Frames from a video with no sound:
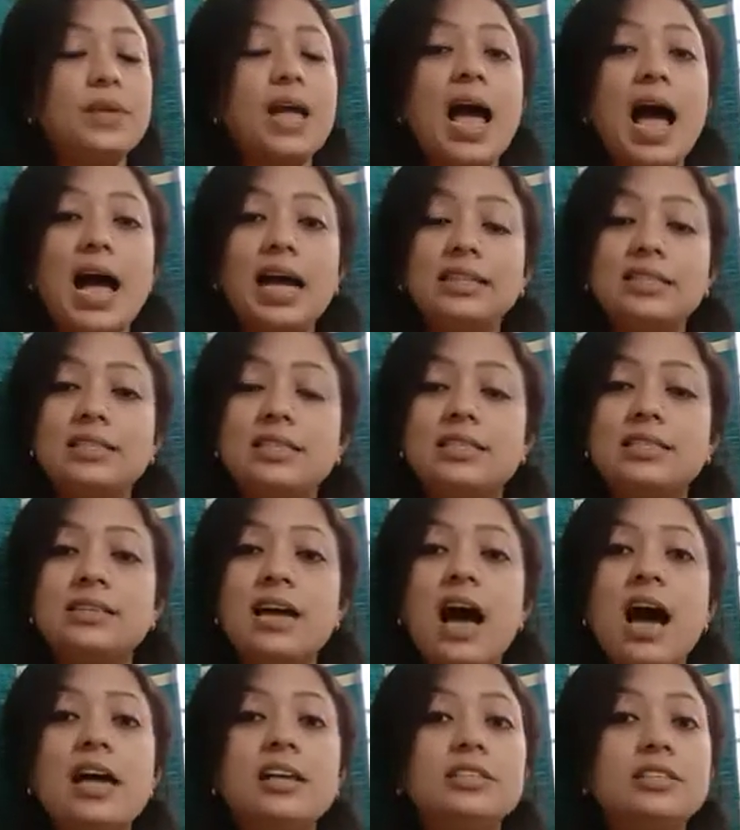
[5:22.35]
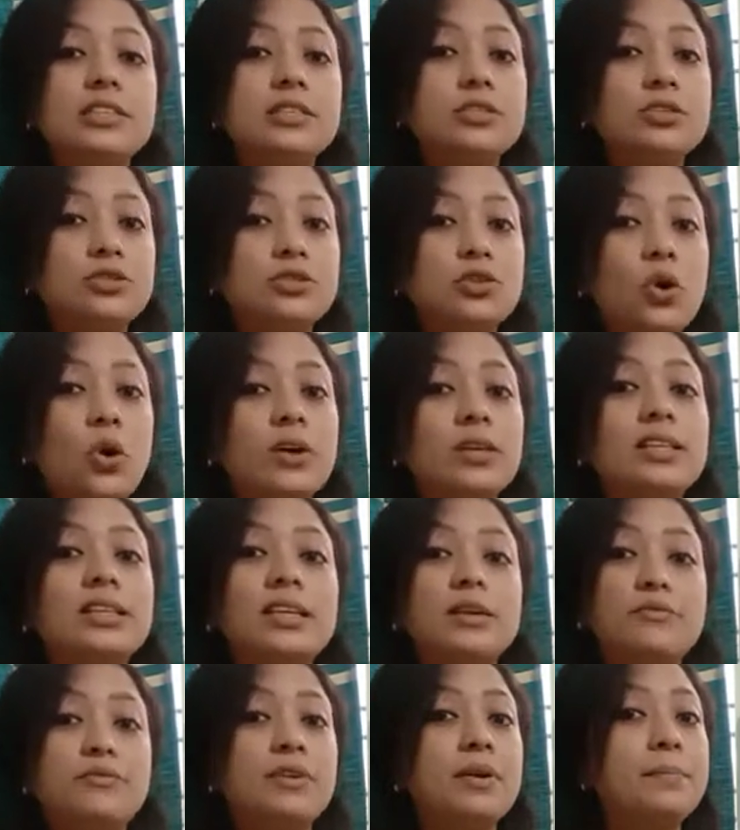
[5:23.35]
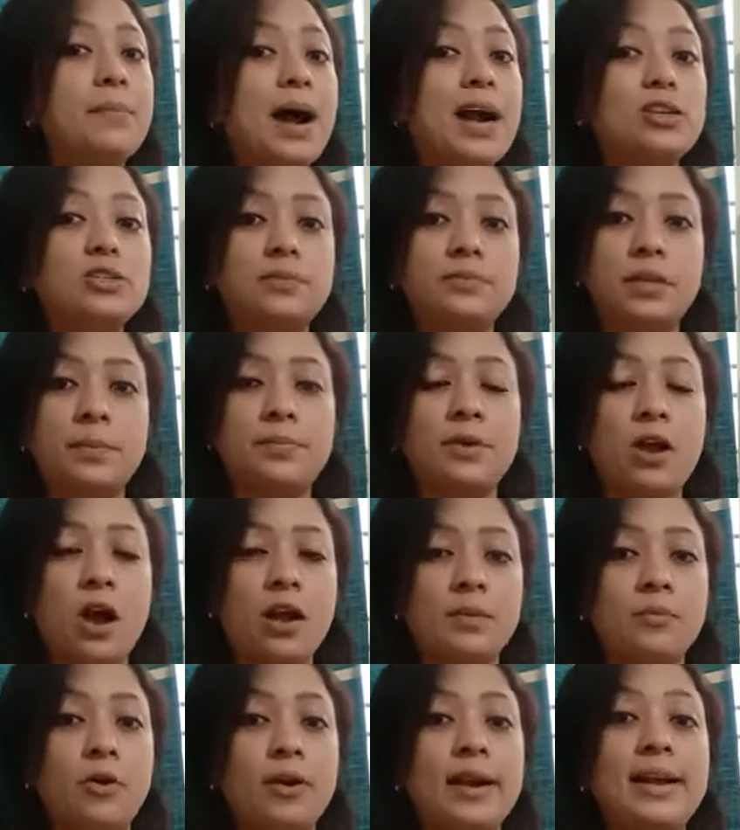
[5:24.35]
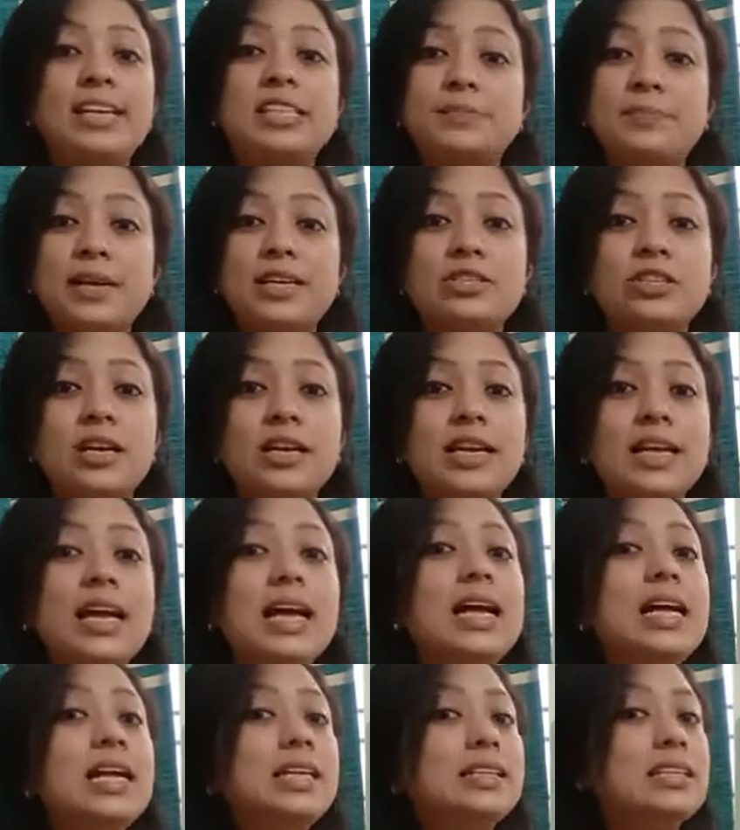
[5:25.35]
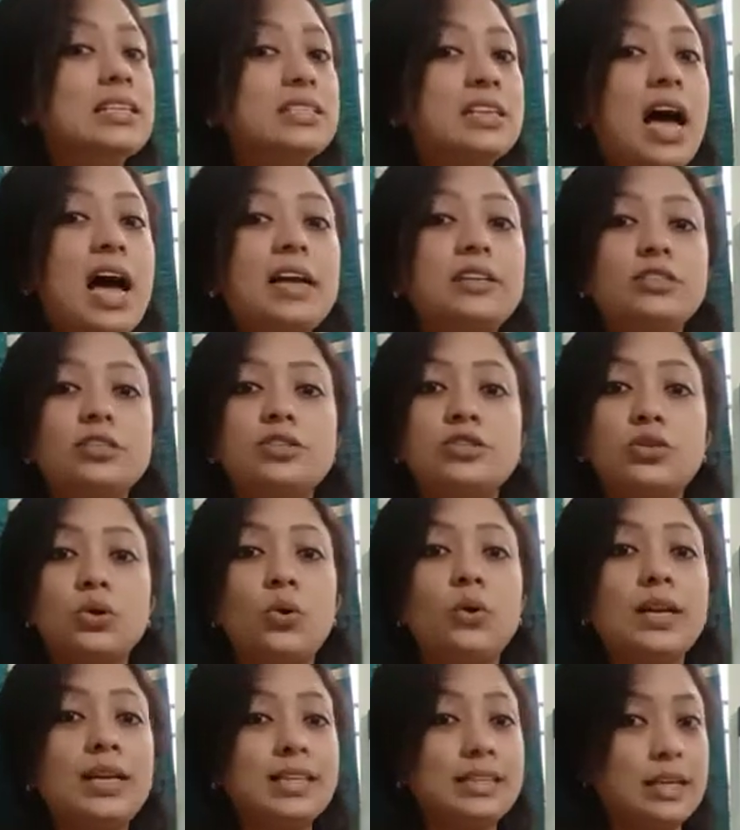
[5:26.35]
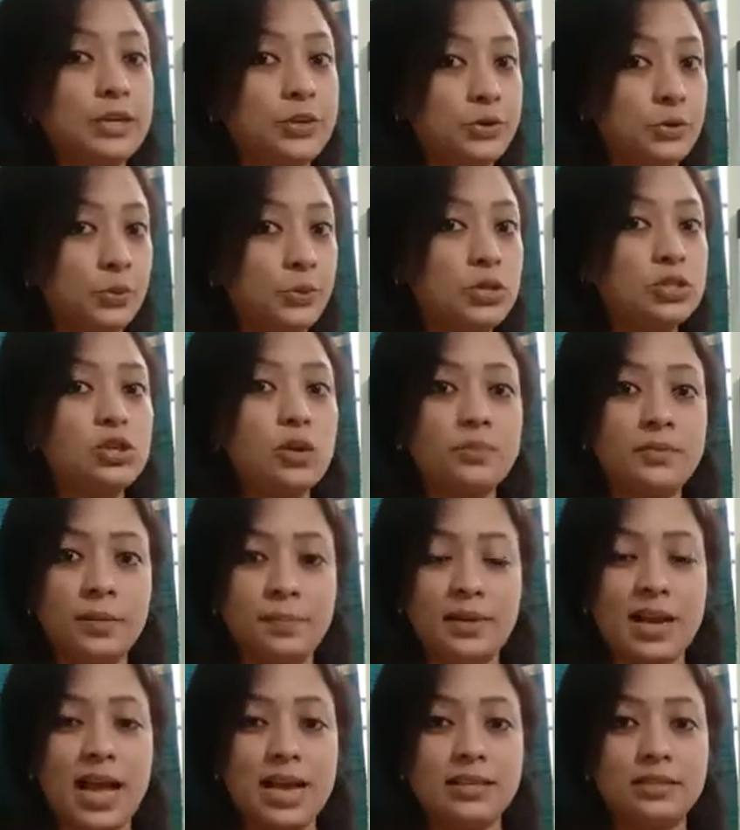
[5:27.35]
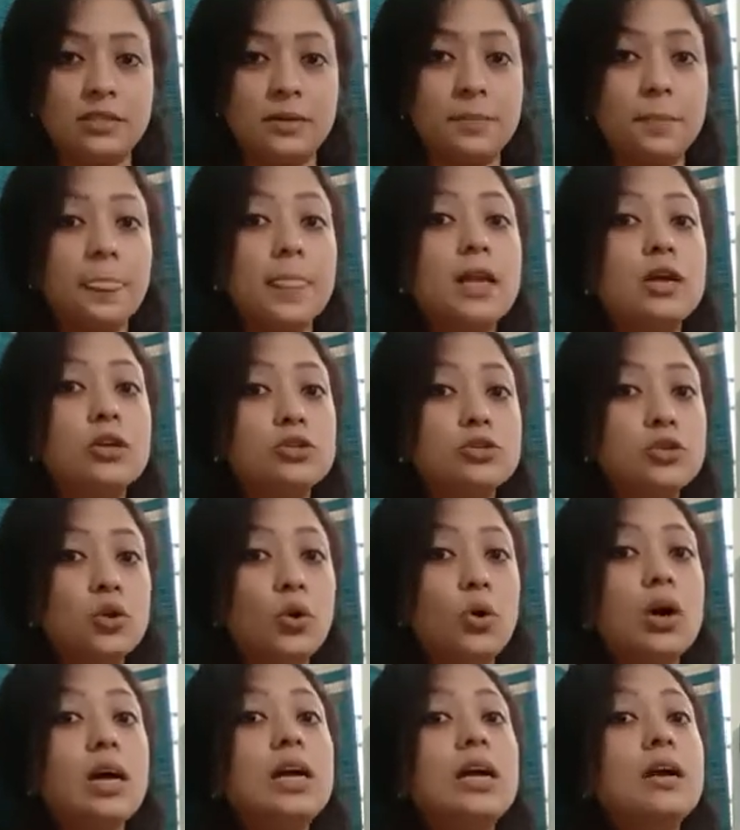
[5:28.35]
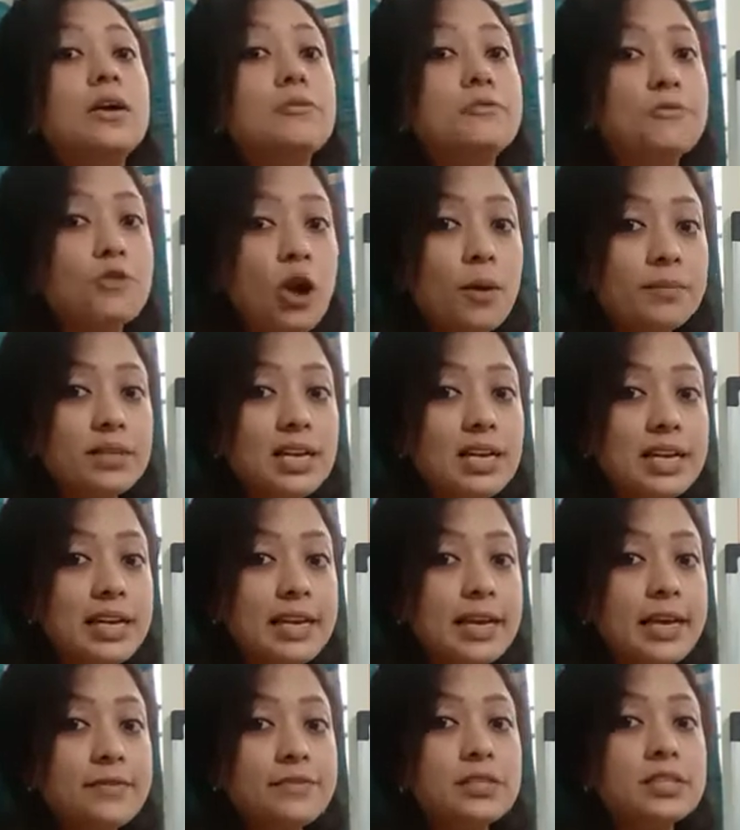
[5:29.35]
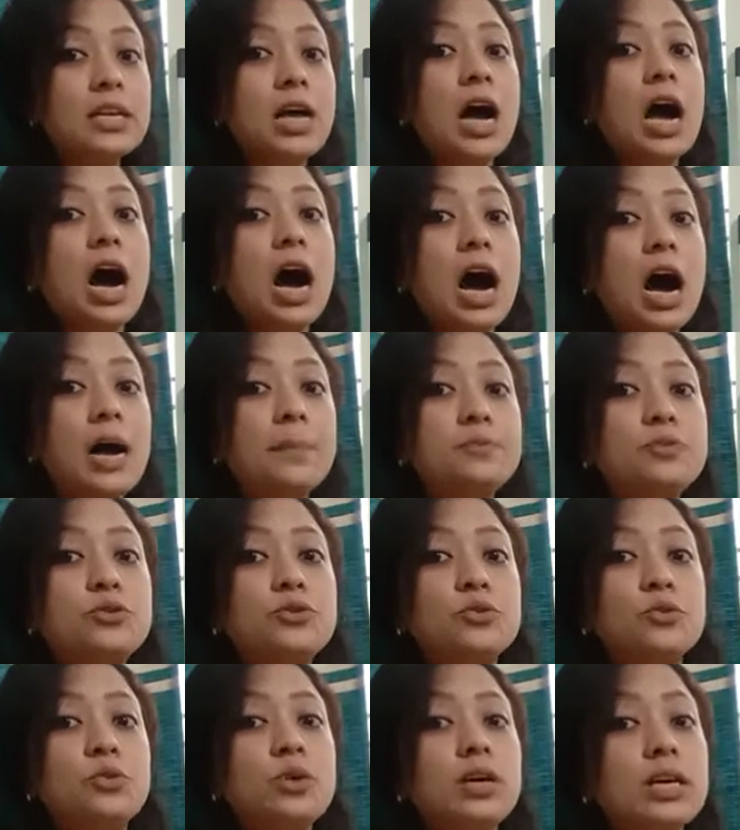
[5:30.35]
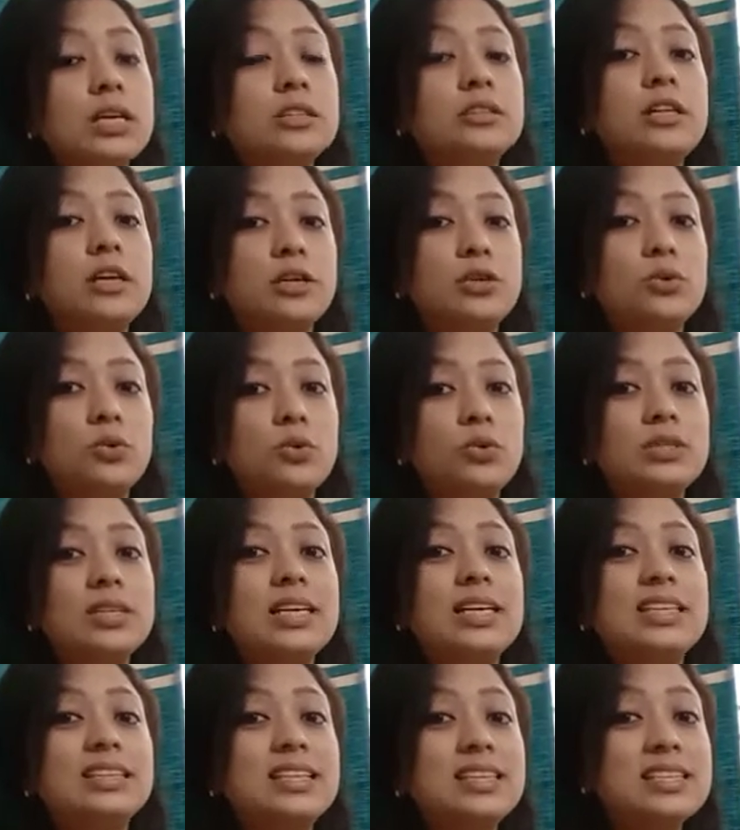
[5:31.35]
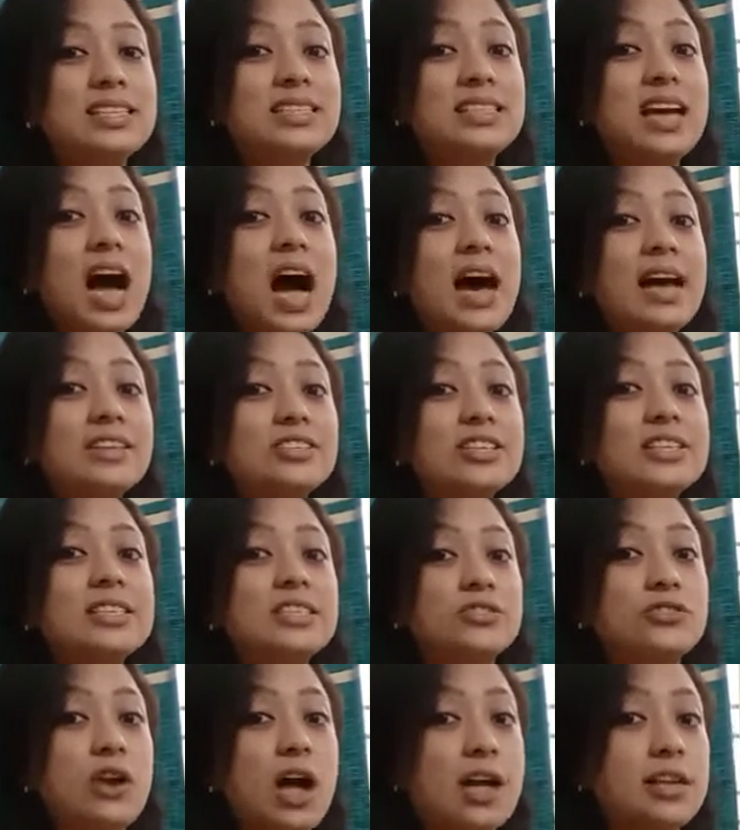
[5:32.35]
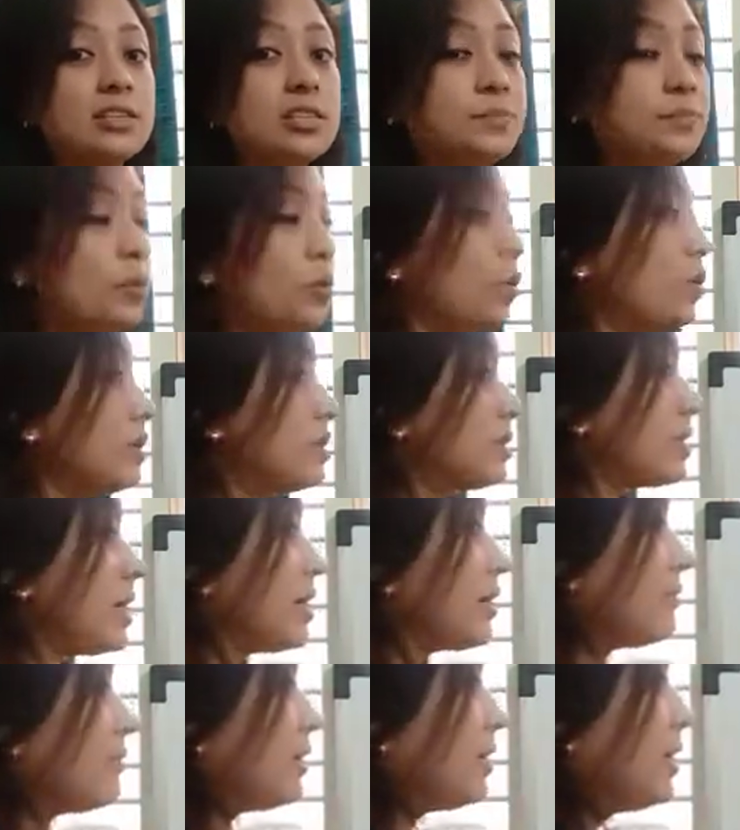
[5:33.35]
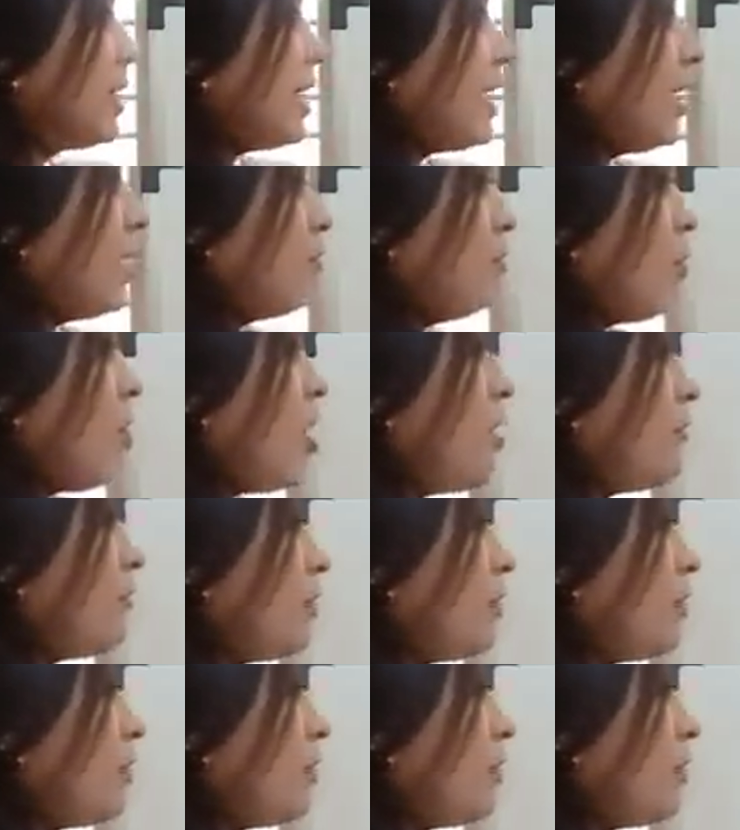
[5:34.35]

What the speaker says: And the starch is stored in the different parts of the plant body. Especially, the starch is stored in the roots of the plant. So, from the leaves up to the root, the starch is transported with the help of